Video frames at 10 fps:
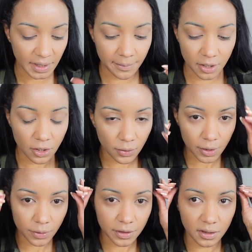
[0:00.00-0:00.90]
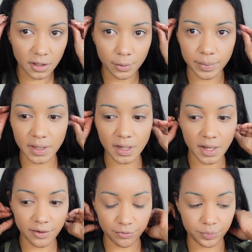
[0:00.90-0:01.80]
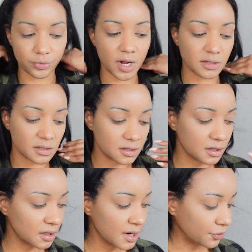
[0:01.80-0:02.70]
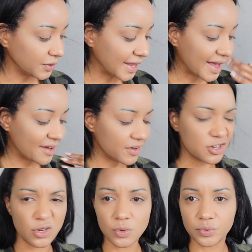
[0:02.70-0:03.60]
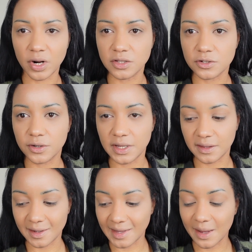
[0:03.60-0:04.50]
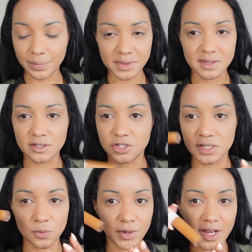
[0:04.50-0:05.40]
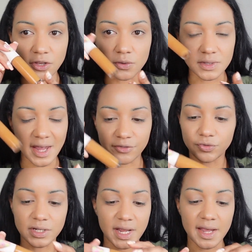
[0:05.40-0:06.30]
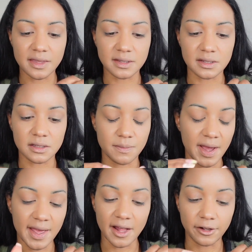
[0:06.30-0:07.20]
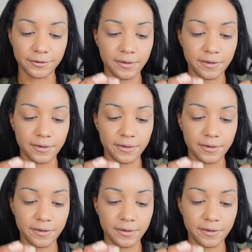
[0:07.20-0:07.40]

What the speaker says: I'm gonna go in with a little bit of bronzer. I don't really have a new bronzer or anything like that, but this is just what I use every day. This is my e.l.f.